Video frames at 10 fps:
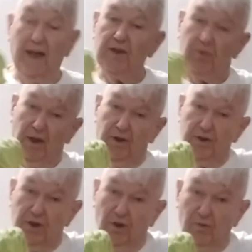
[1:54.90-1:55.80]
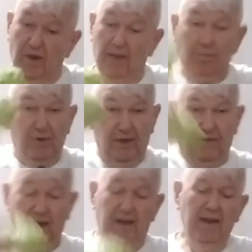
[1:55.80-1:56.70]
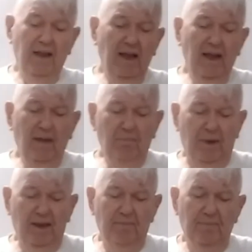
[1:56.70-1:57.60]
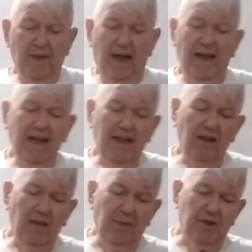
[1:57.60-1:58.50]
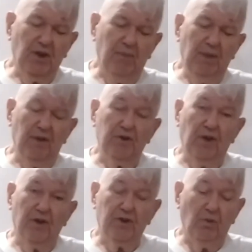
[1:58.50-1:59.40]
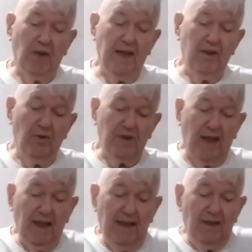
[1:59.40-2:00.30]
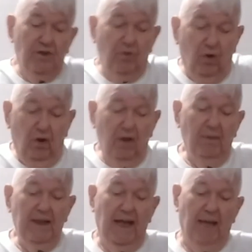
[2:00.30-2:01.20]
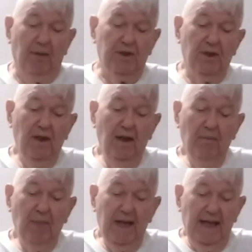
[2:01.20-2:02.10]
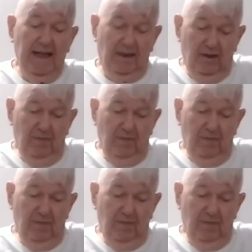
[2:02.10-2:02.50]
shredders, you know, grind stuff it in. But I like a little bit bigger chunks, so what I do is I like to do all of my cabbage by hand.